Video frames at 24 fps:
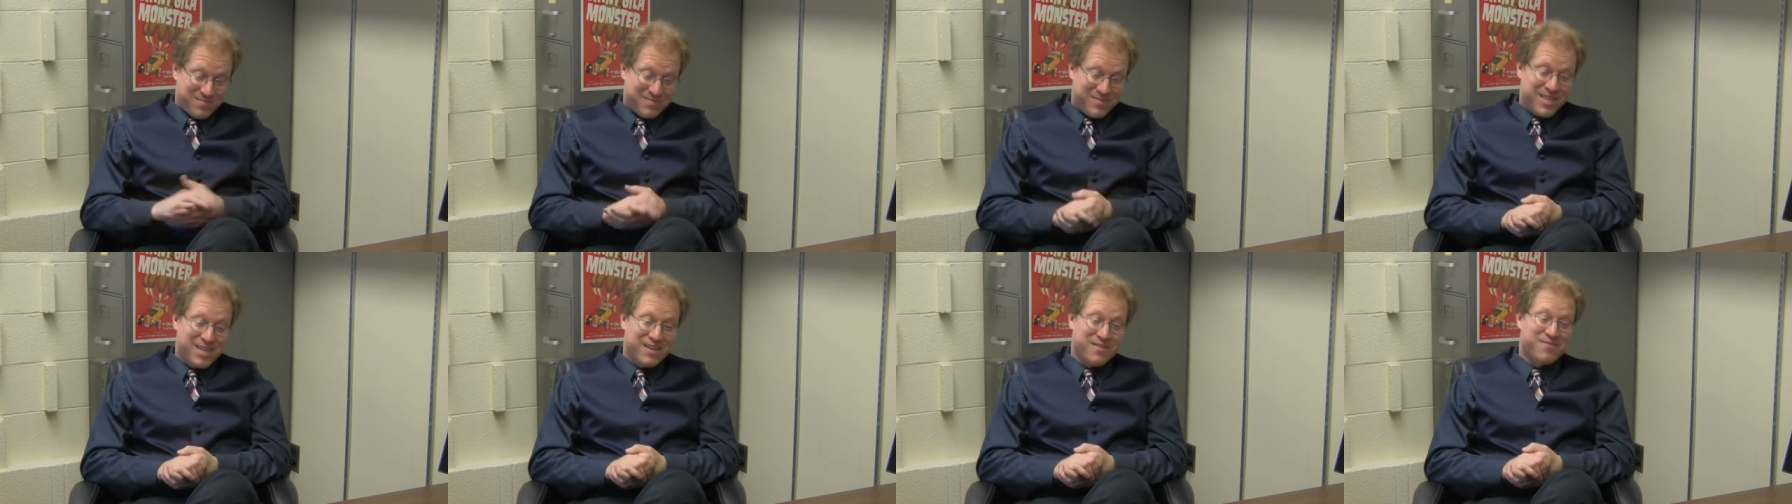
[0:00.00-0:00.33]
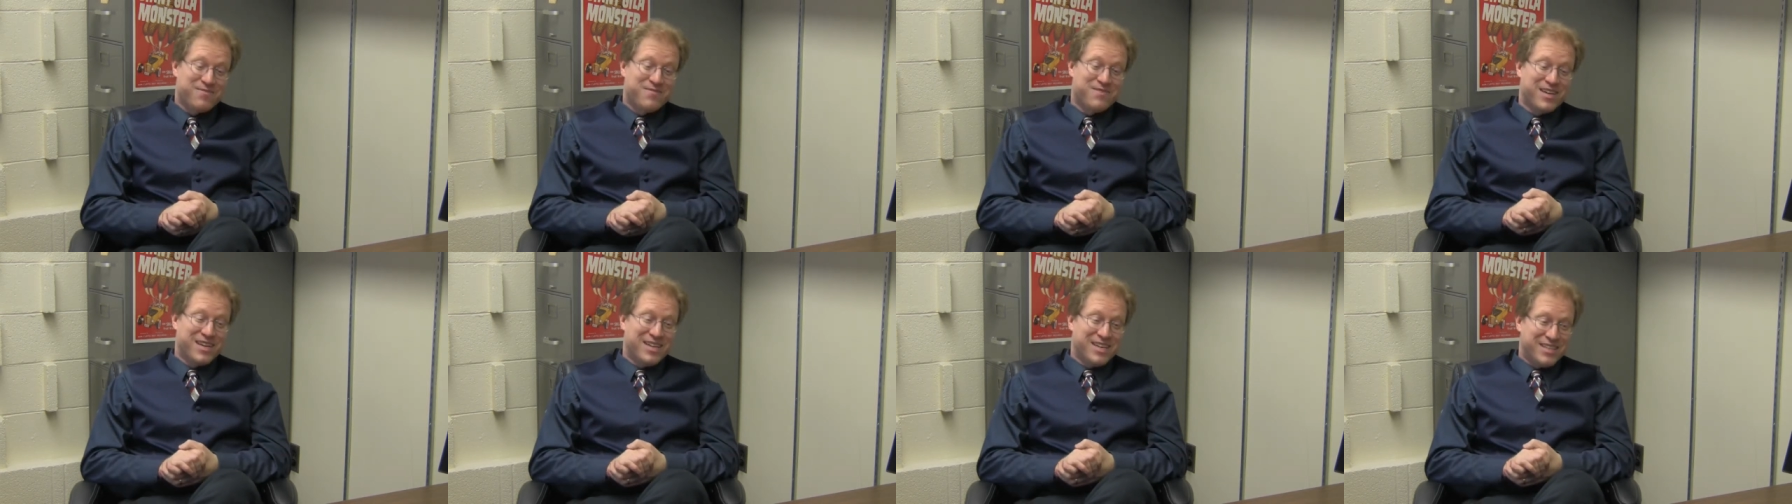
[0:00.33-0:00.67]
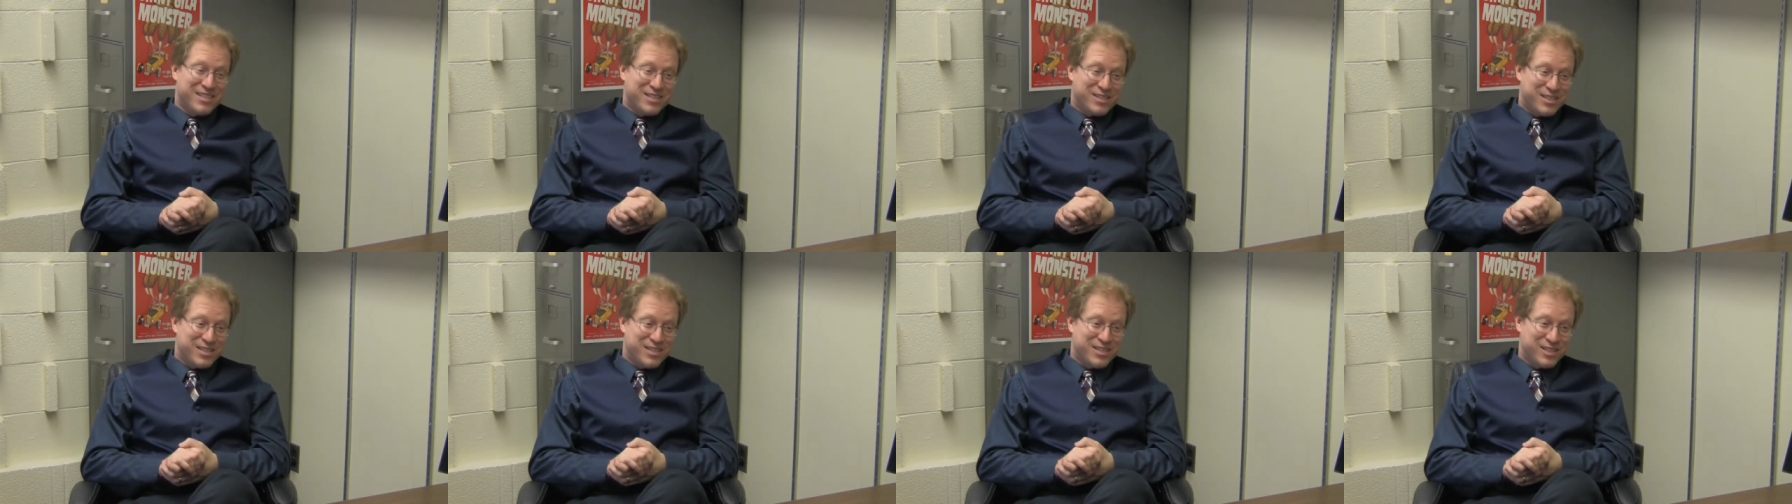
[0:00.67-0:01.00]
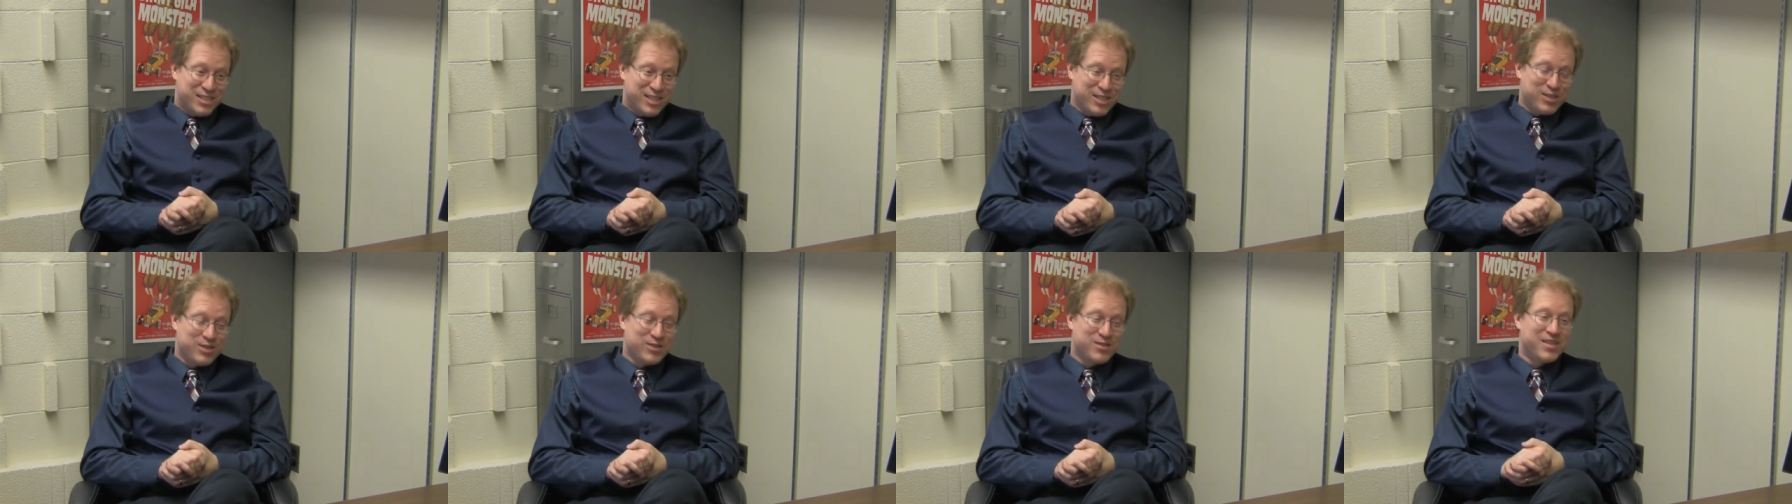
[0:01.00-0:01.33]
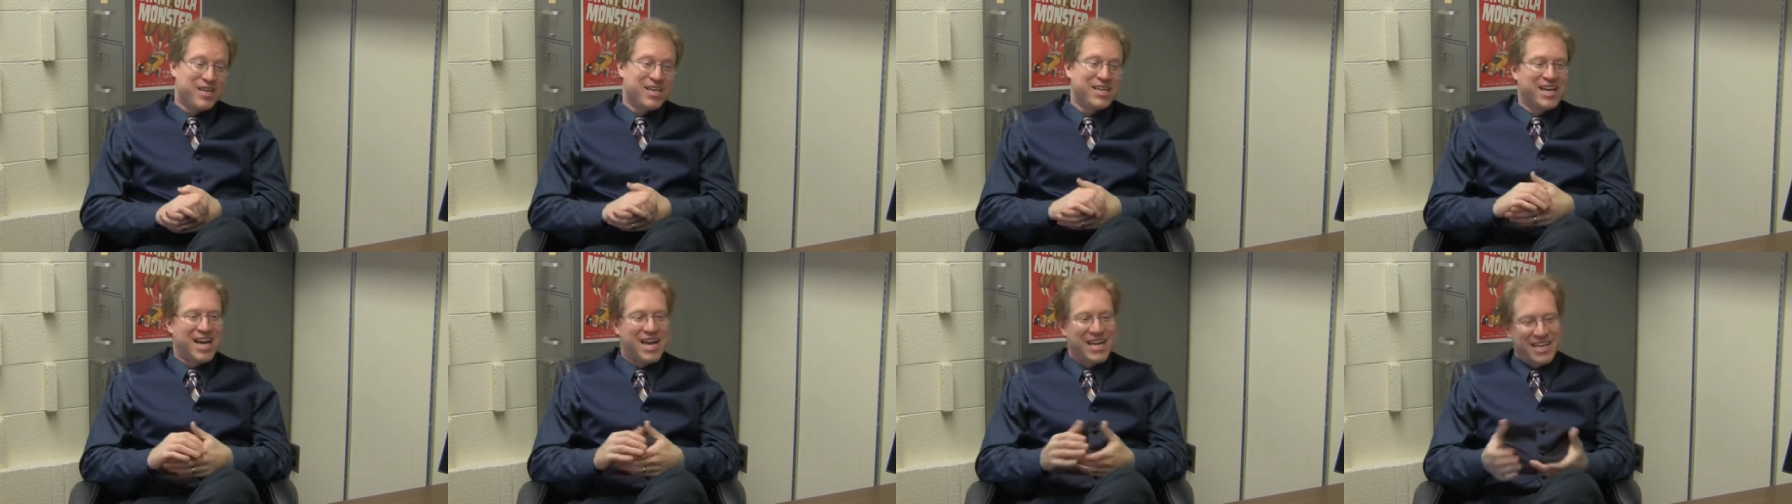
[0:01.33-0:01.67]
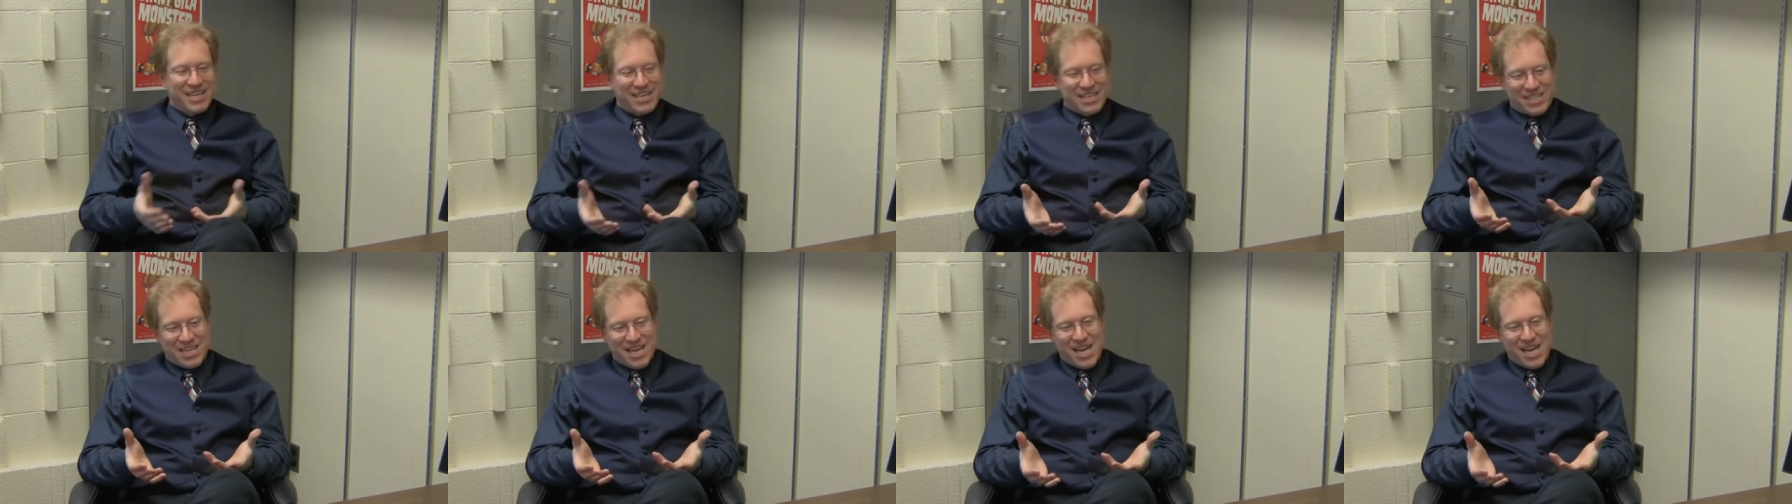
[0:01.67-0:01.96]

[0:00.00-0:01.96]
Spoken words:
if you consider that ionic